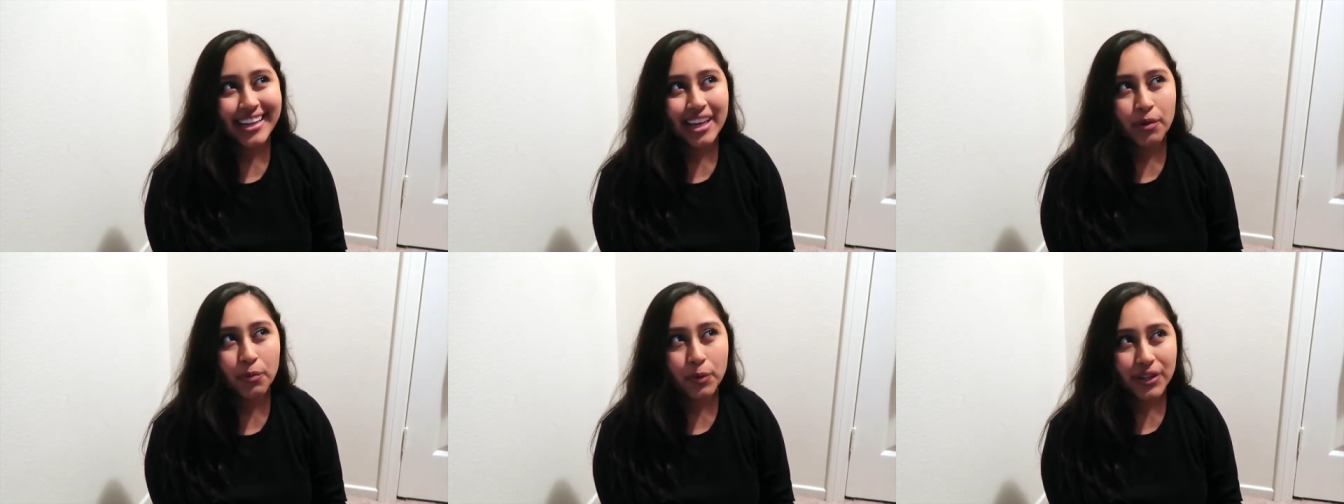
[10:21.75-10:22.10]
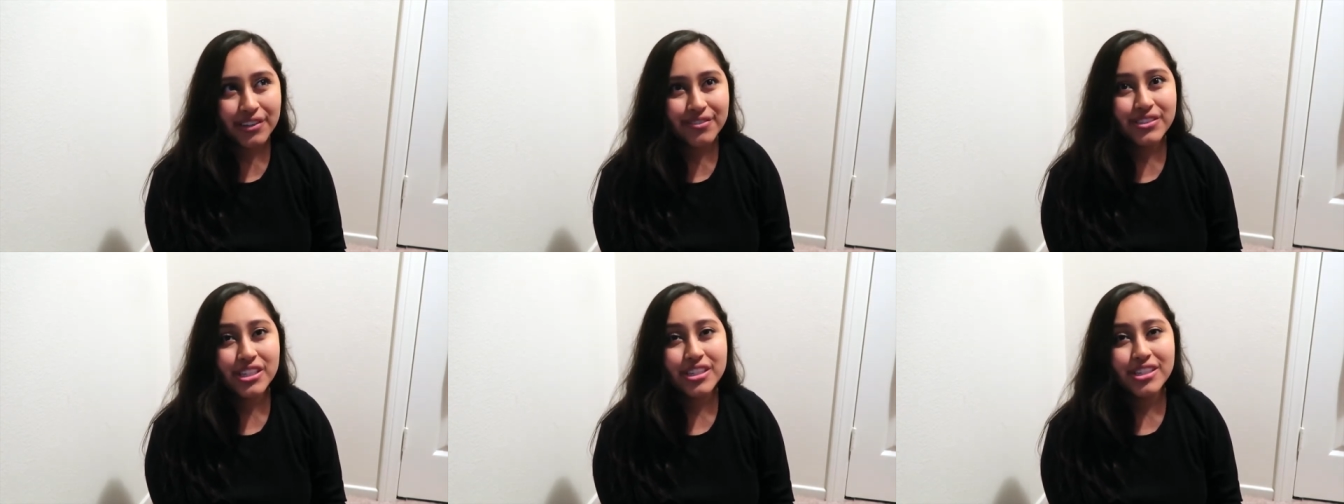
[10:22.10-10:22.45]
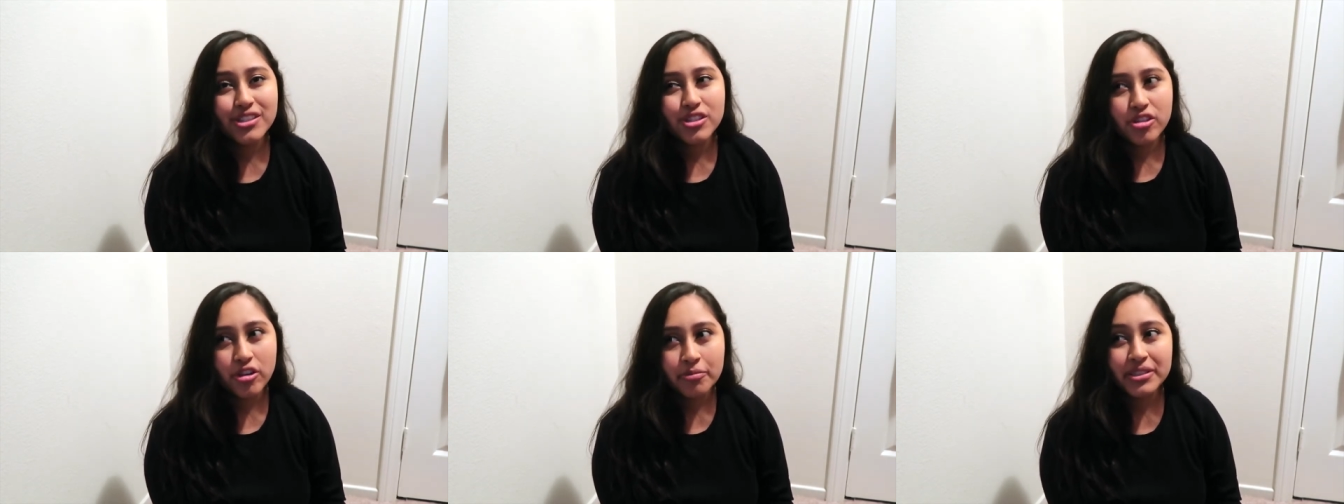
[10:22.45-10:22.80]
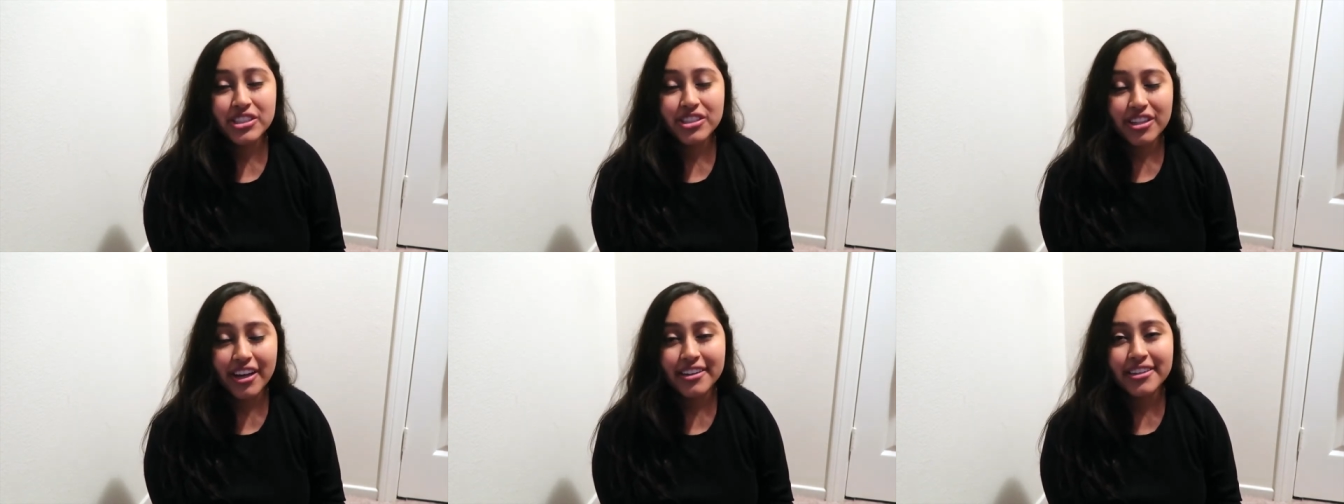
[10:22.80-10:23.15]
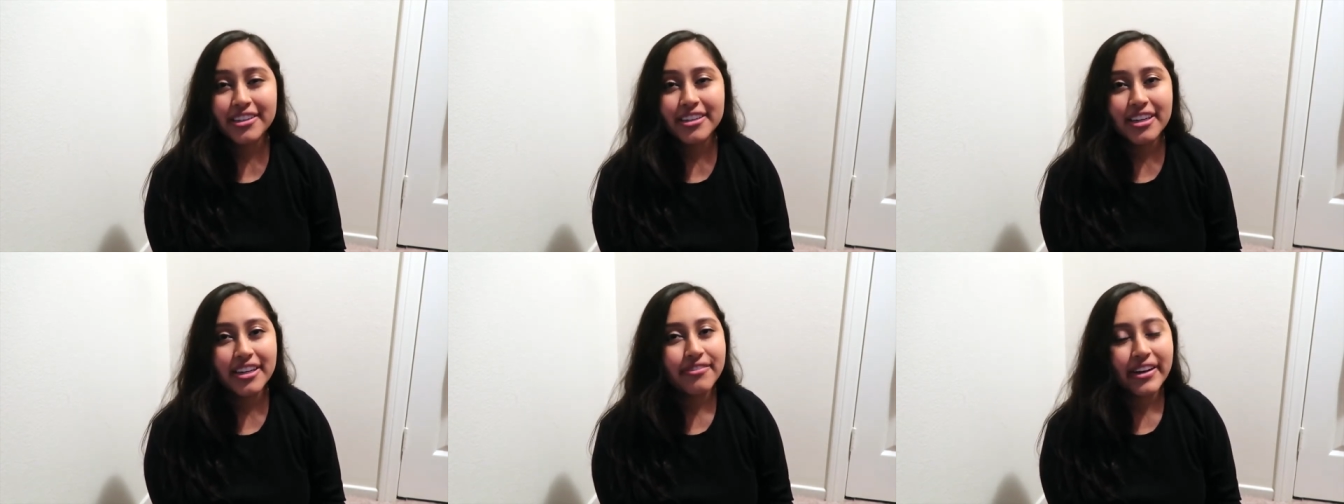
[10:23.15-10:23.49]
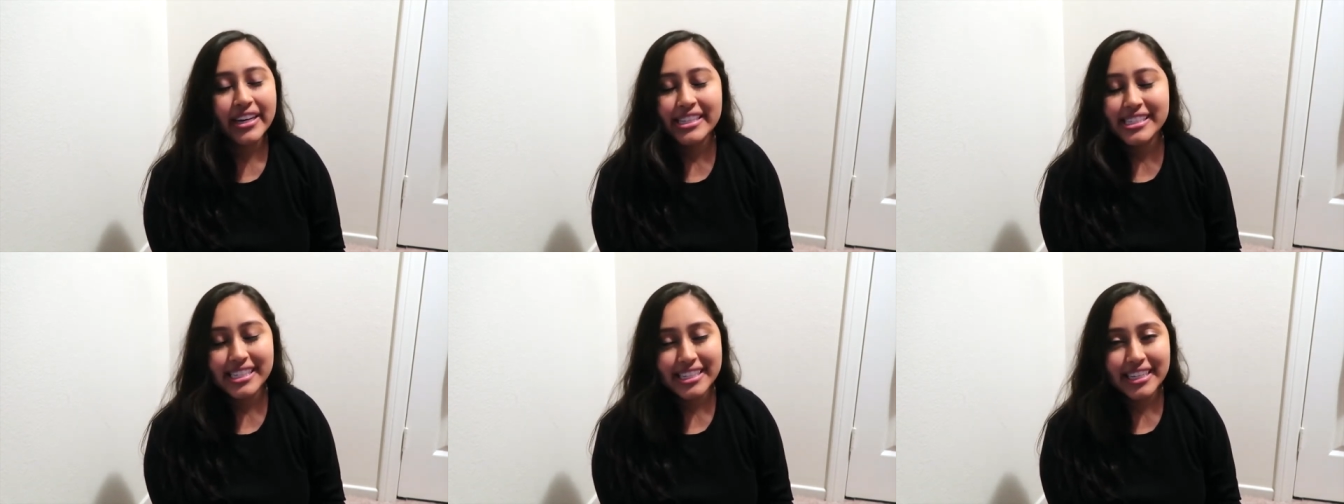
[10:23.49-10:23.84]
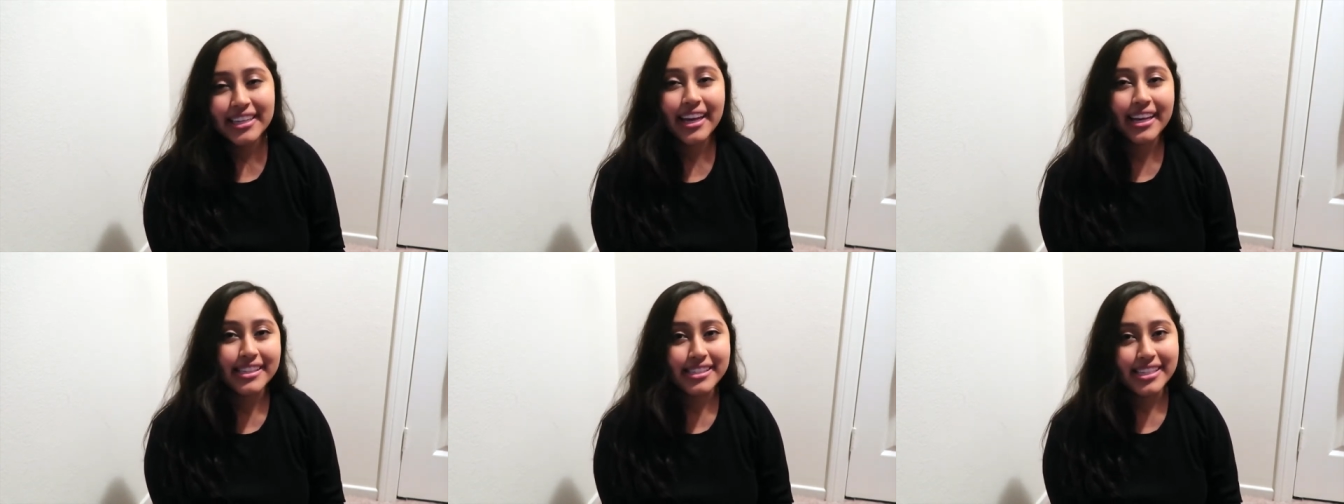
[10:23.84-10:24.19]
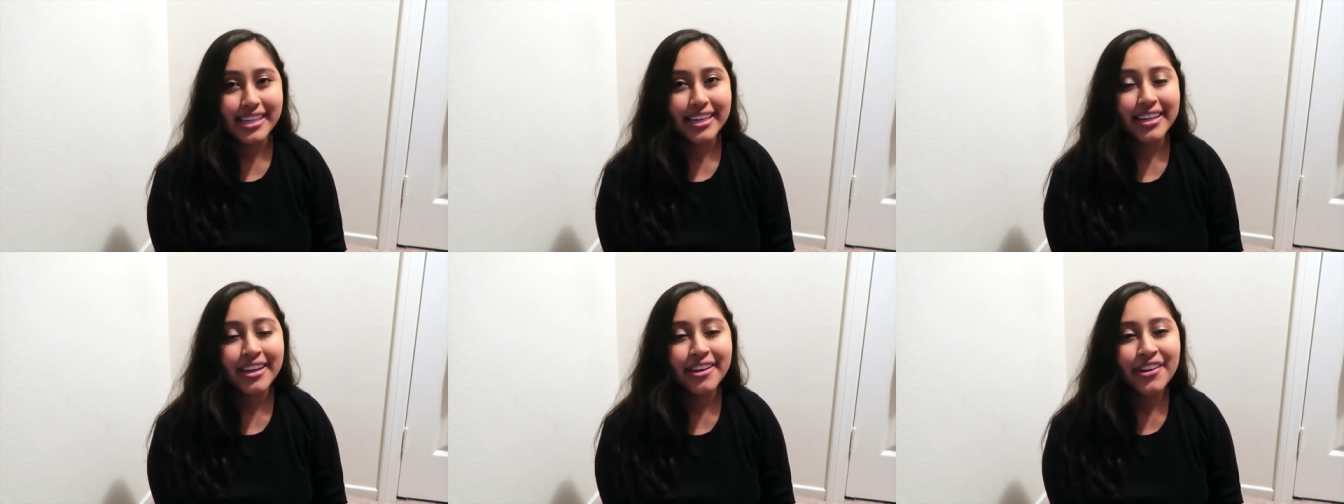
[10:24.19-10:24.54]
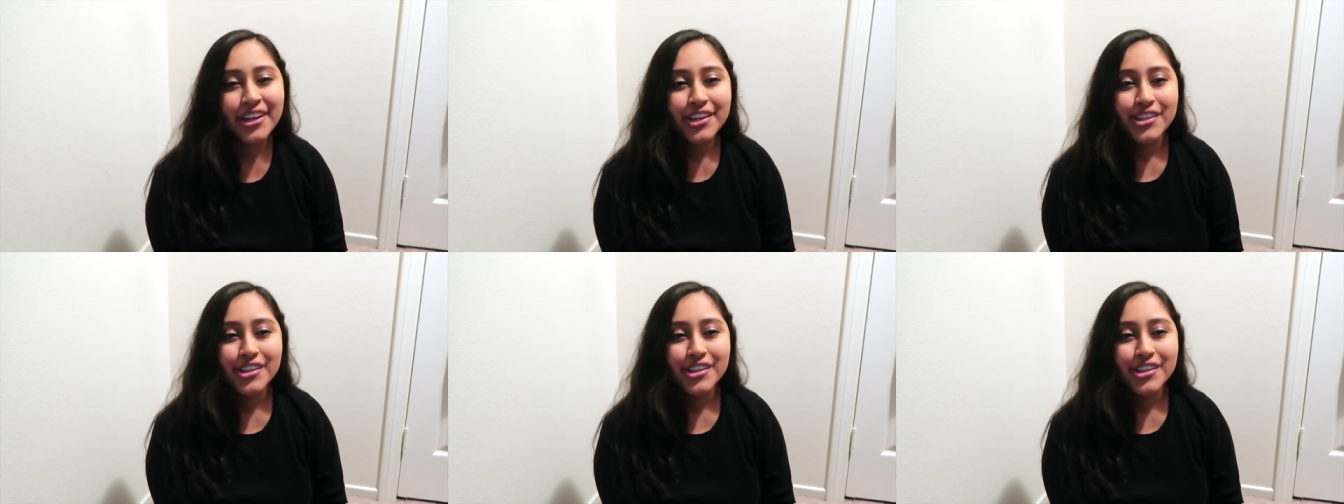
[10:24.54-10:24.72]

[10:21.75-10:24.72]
It would have took so much longer if I didn't get sick.